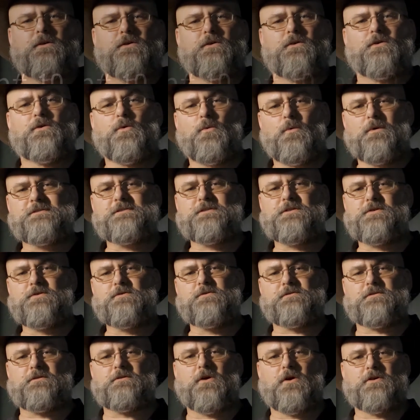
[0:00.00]
You'll want to
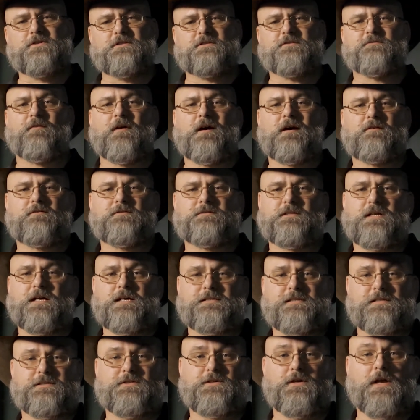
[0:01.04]
use the largest file
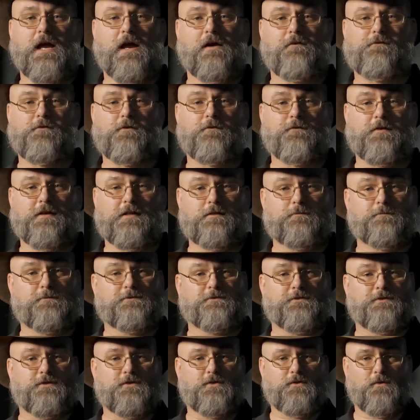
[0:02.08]
size that you have available
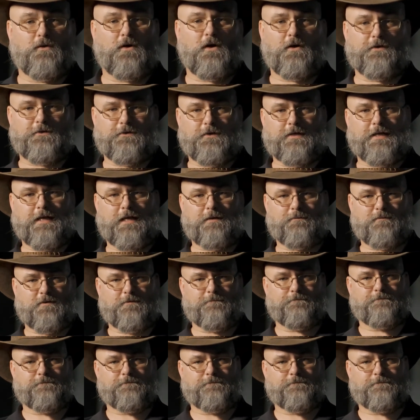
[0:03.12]
to you on your camera.